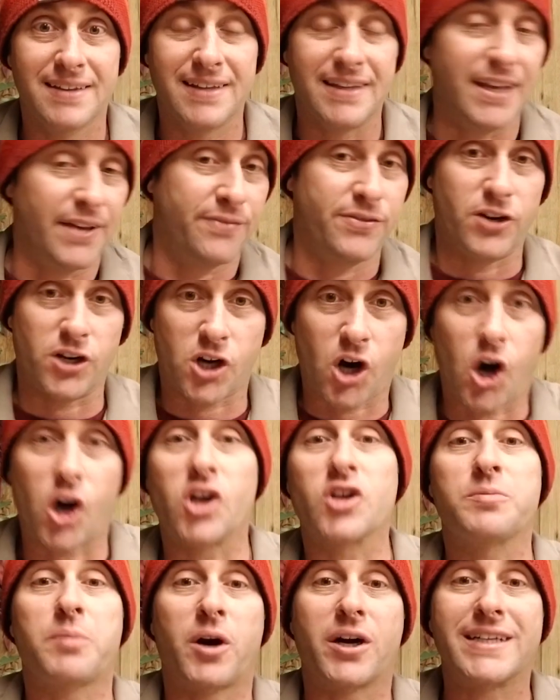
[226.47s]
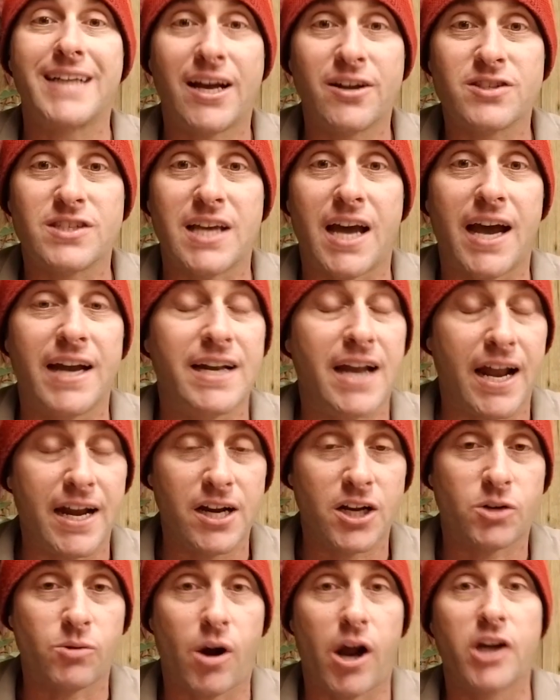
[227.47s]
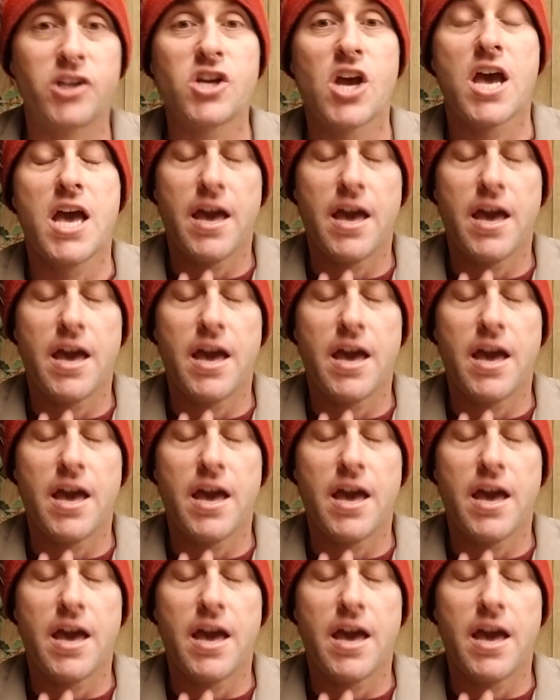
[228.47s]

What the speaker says: If your car is parked outside, not in the garage,